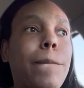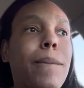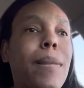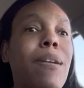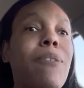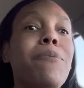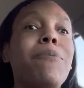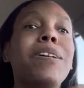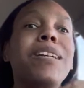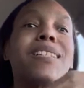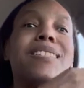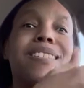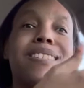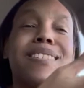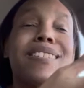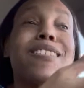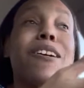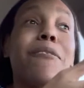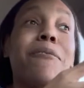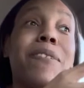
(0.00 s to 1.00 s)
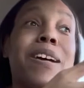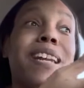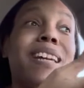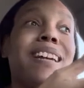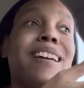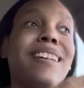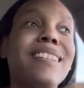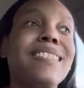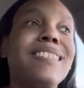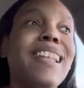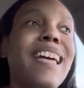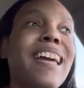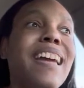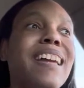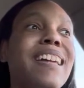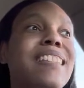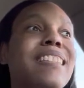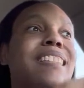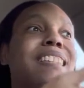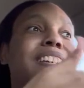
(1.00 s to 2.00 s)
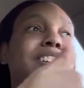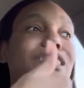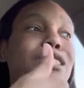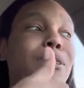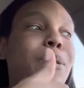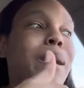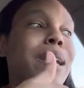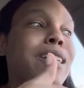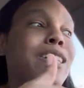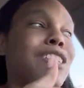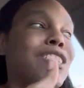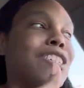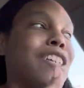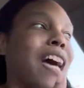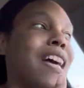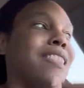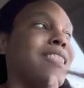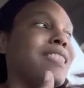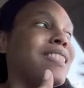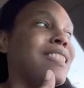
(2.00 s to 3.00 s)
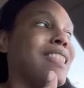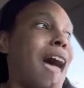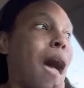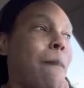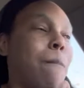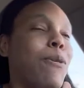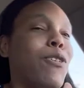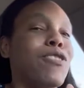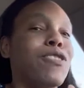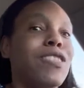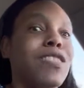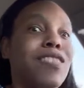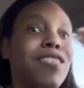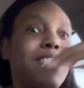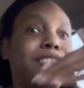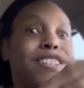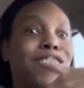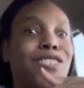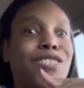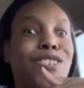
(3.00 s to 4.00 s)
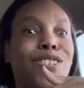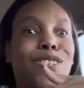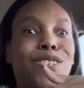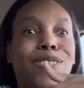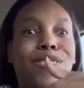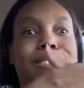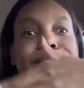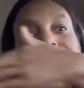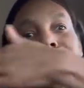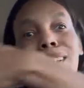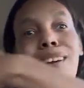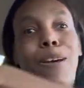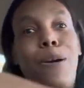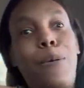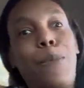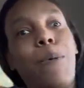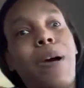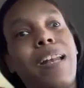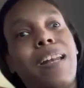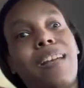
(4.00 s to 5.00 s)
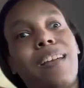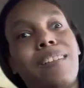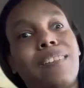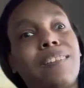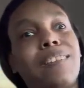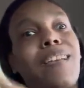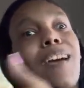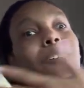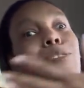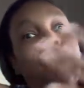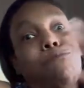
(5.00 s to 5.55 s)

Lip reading: which is so funny because, like, this year I just shot that person's sister's wedding. So,